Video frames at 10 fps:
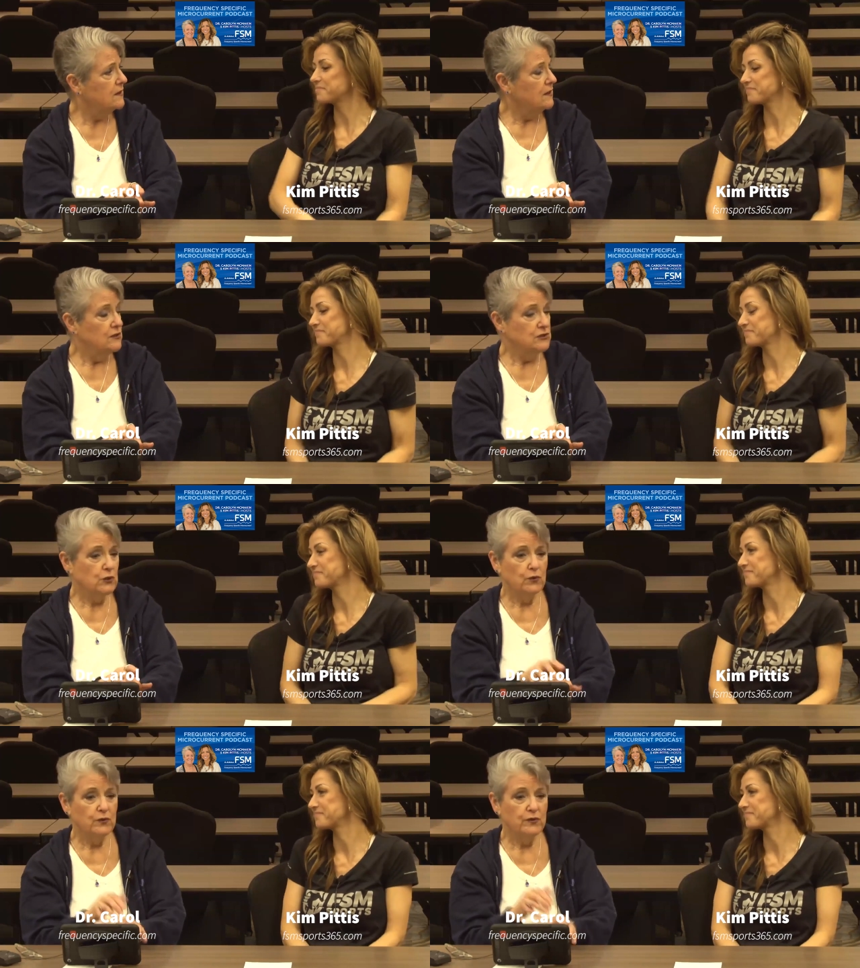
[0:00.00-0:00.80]

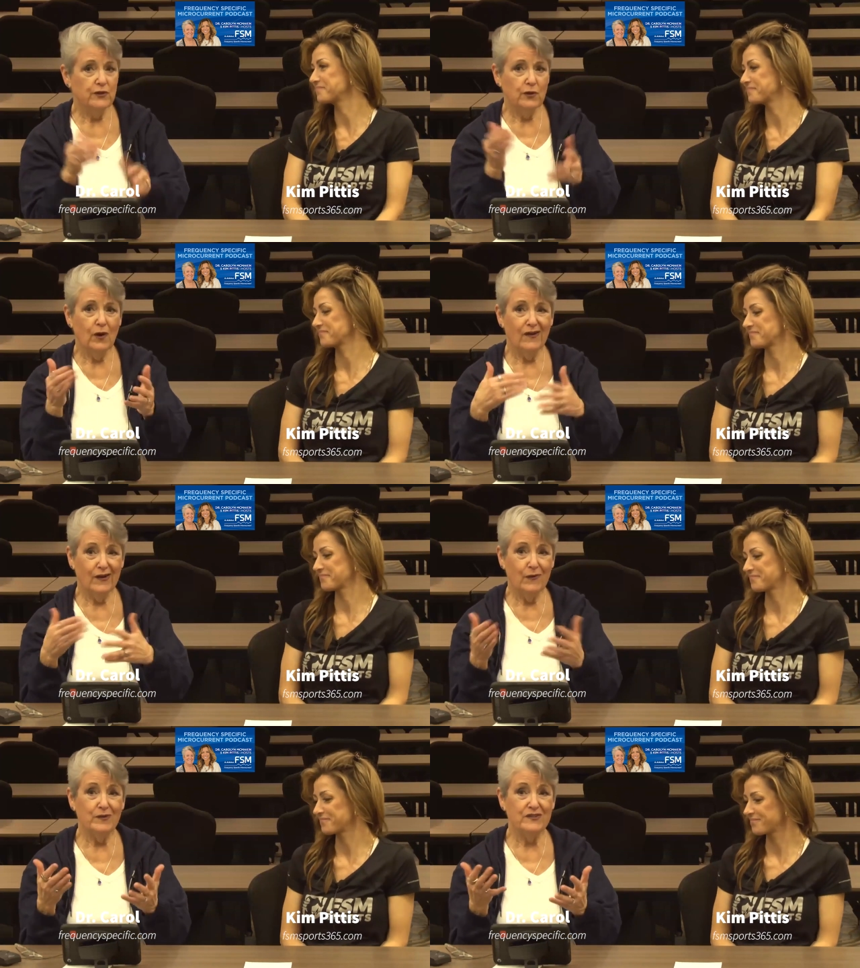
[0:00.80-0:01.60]
Speaker 1: So, you know how I
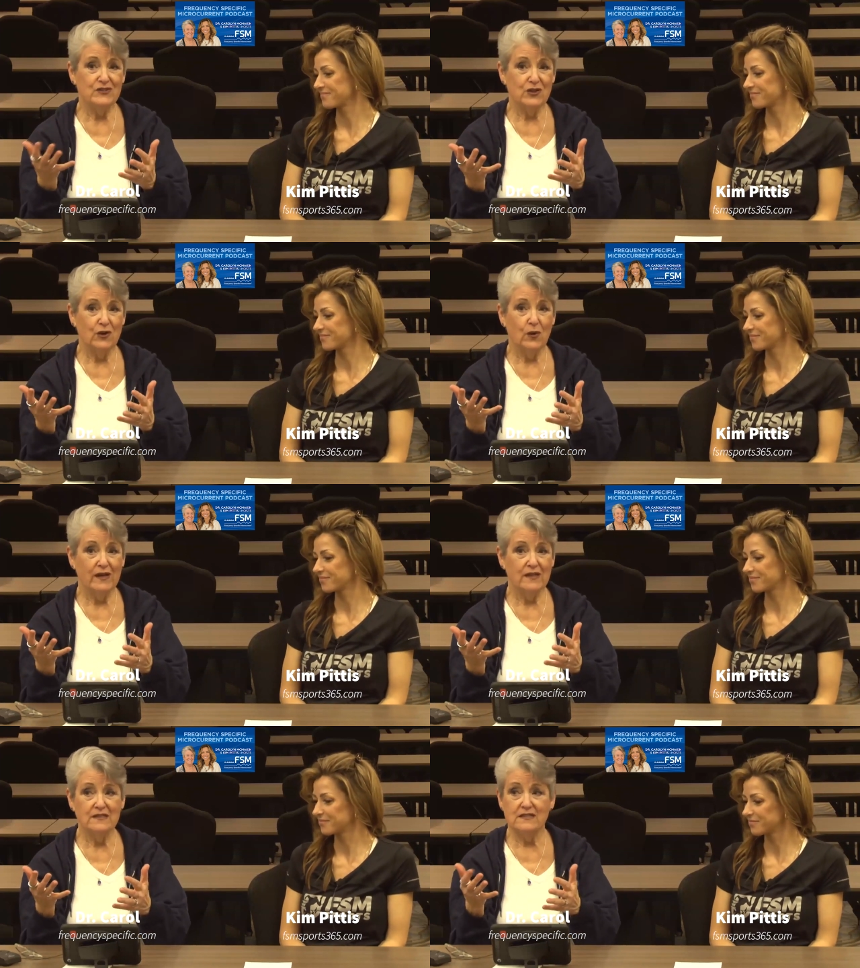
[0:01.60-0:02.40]
went the
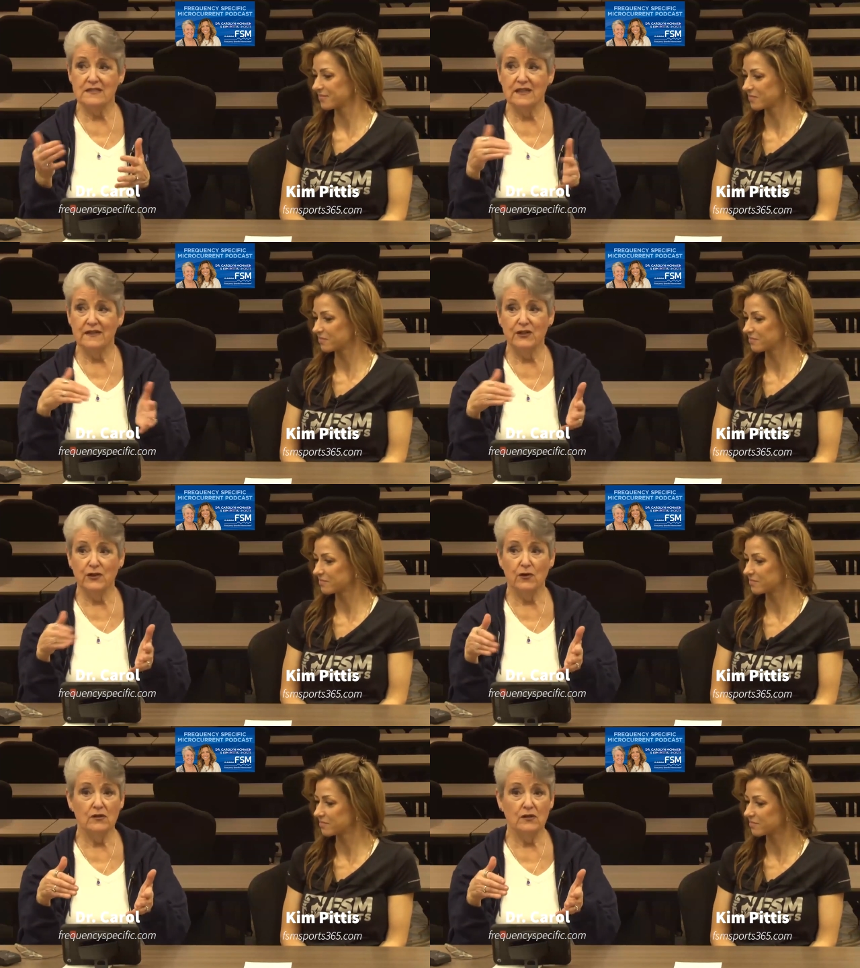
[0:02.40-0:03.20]
psoas and the
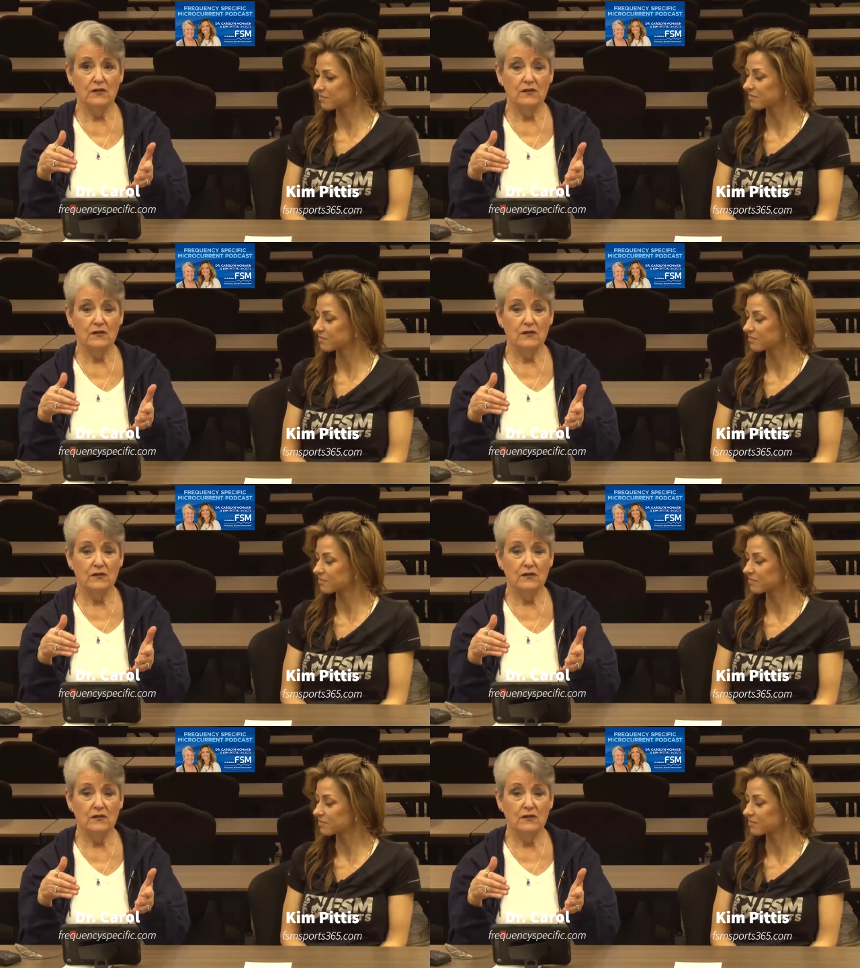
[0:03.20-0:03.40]
ureter.